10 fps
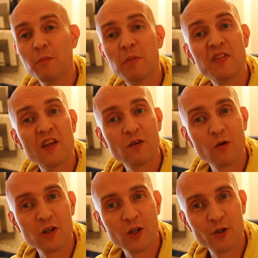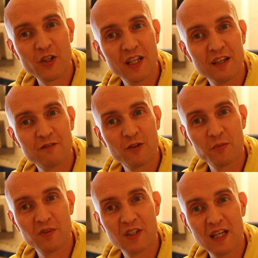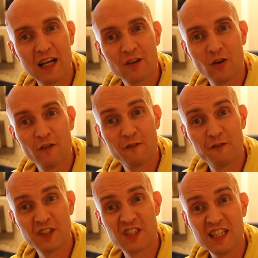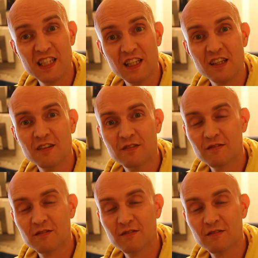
But they're only looking at it from the angle of fatigue.